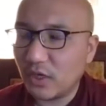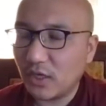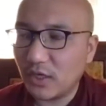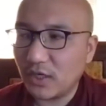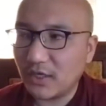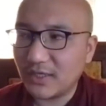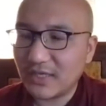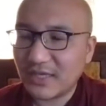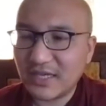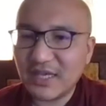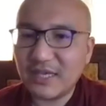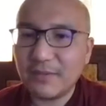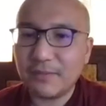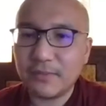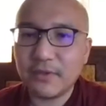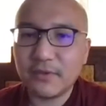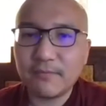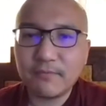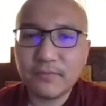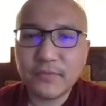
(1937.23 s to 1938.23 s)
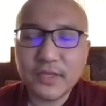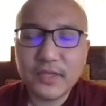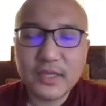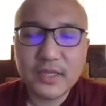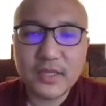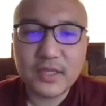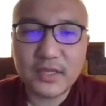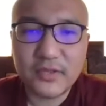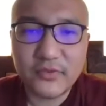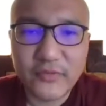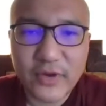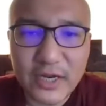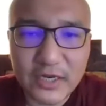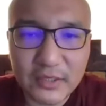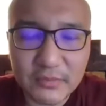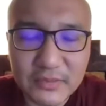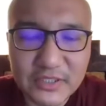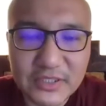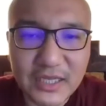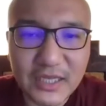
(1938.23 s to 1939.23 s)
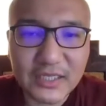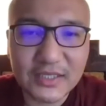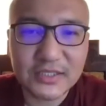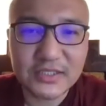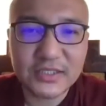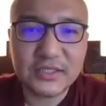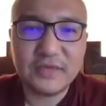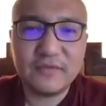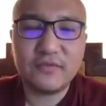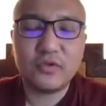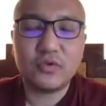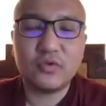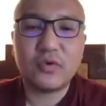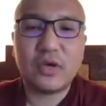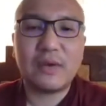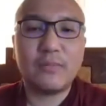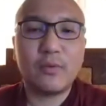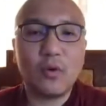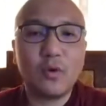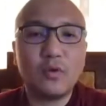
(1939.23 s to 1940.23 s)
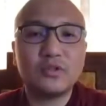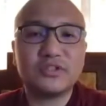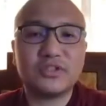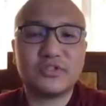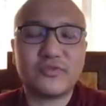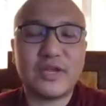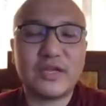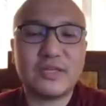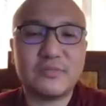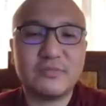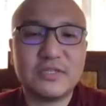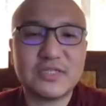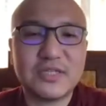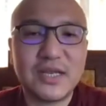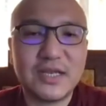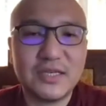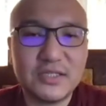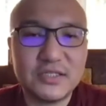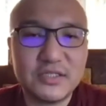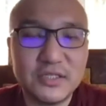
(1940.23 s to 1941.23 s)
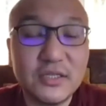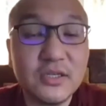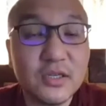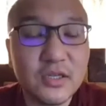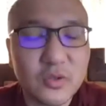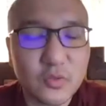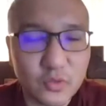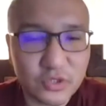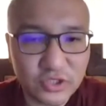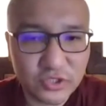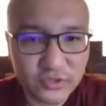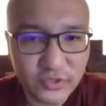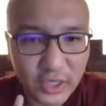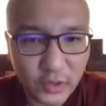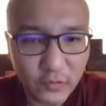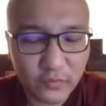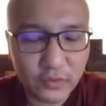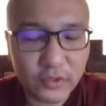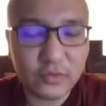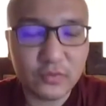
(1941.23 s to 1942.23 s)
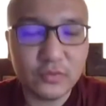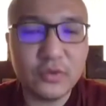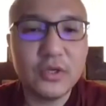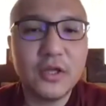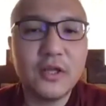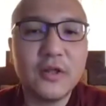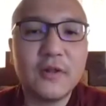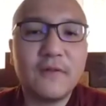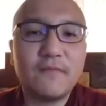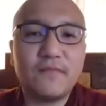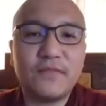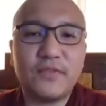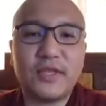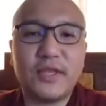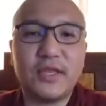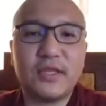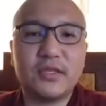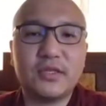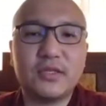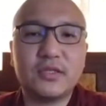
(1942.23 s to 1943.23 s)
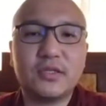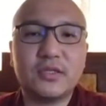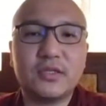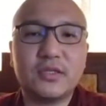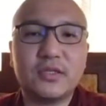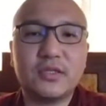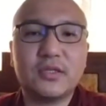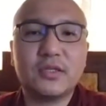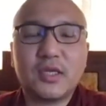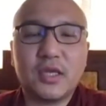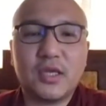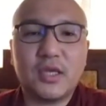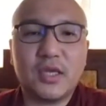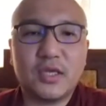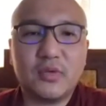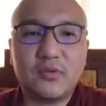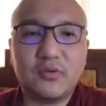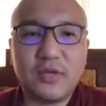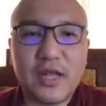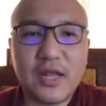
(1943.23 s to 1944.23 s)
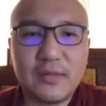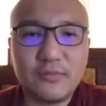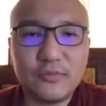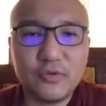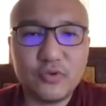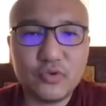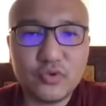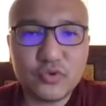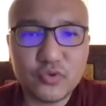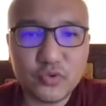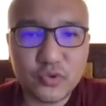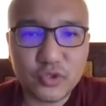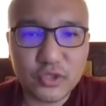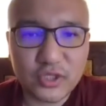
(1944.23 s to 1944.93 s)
keep the right mentality, if you uphold the right mentality, which is right view, then it will help you to